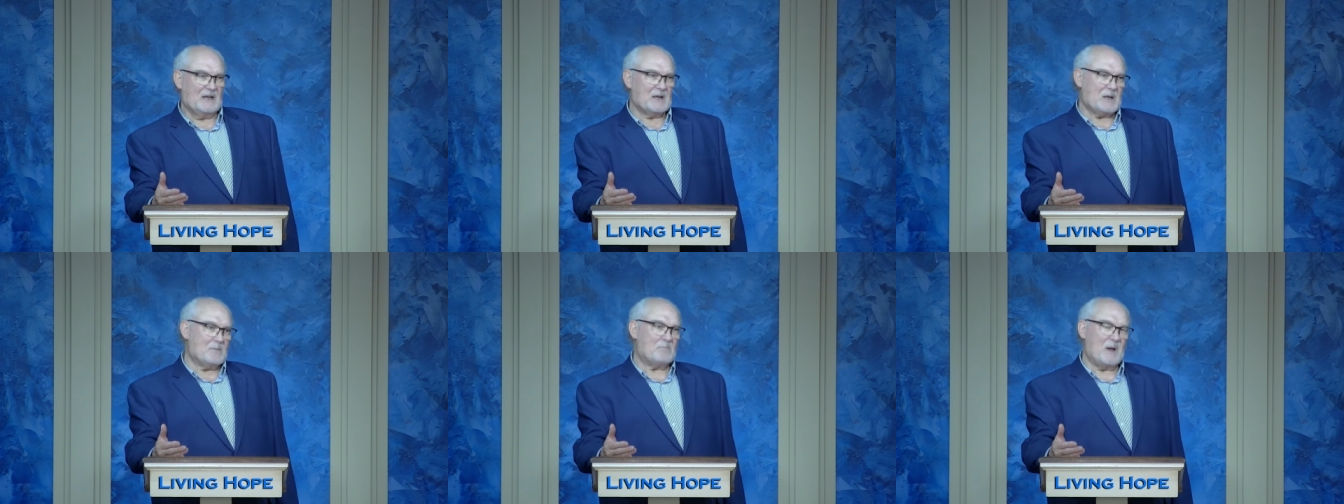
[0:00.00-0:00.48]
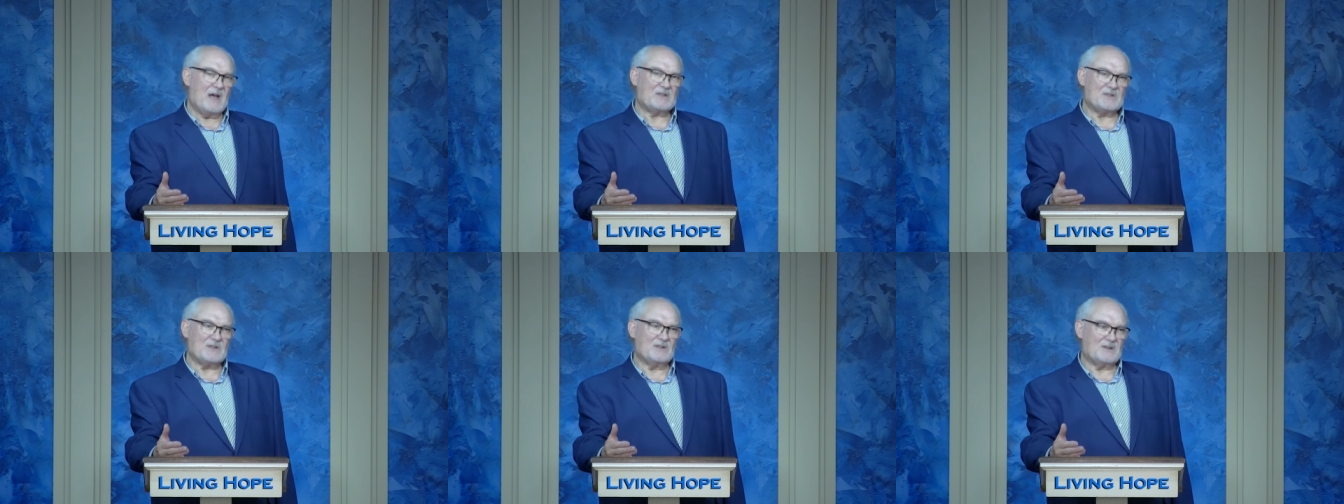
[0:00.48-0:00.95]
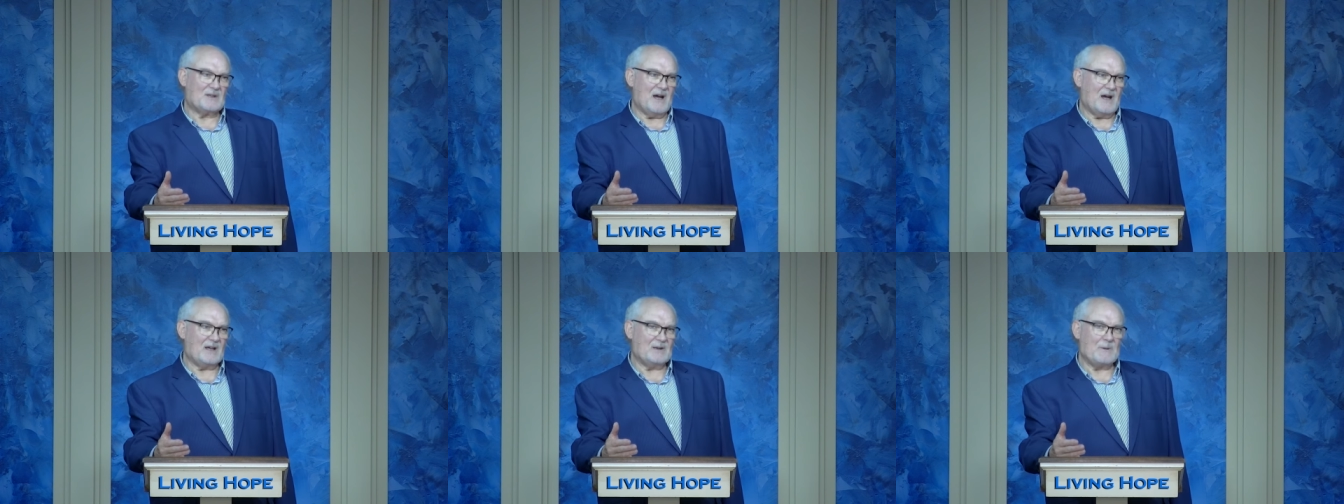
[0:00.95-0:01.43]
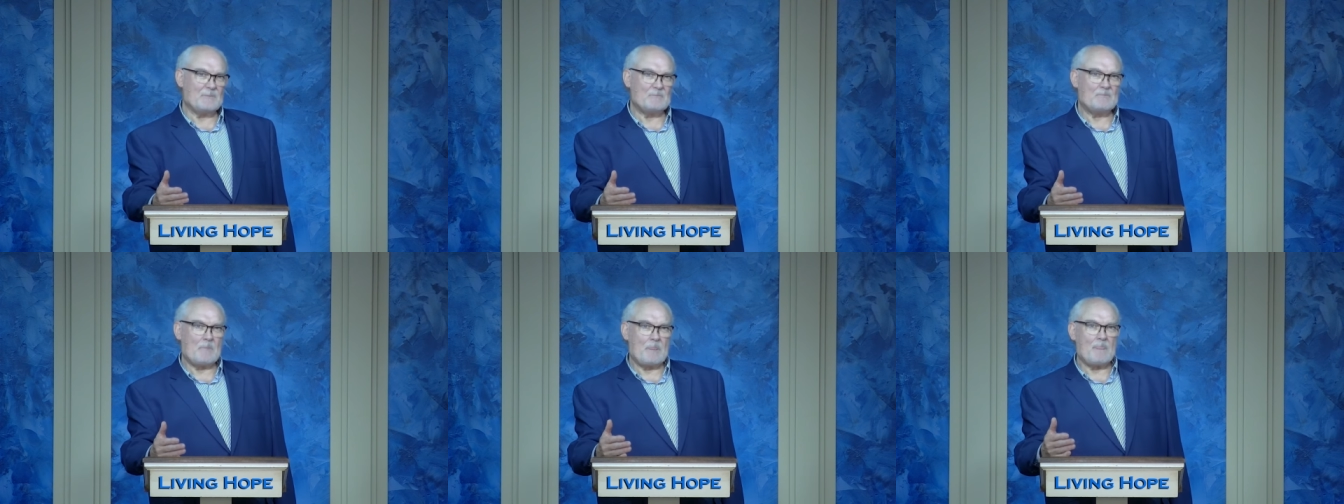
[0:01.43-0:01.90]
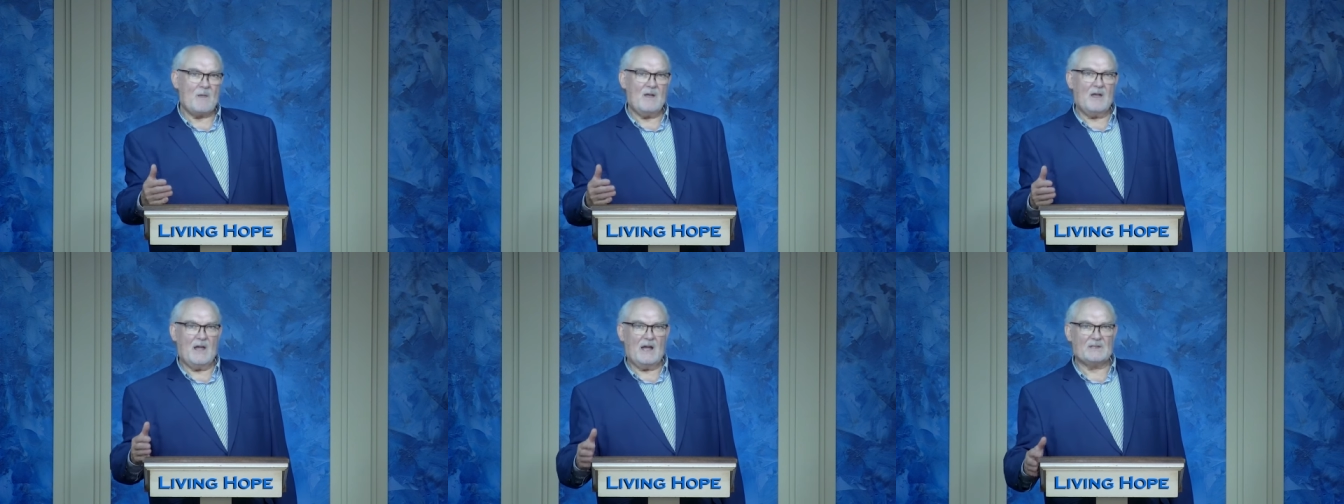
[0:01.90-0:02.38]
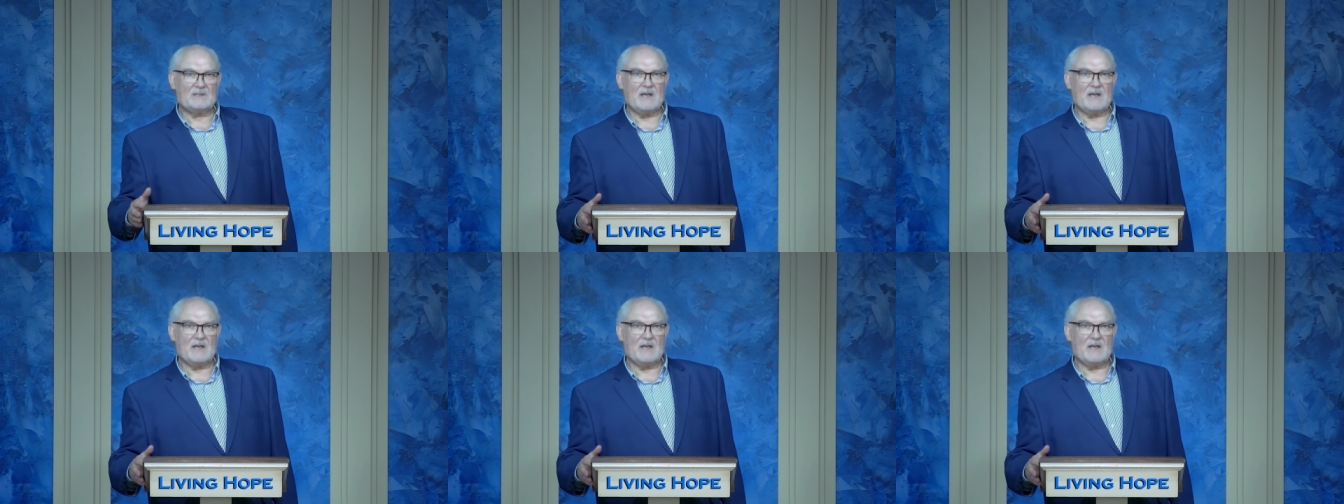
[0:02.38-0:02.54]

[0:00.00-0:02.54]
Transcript: a compassionate God. Ask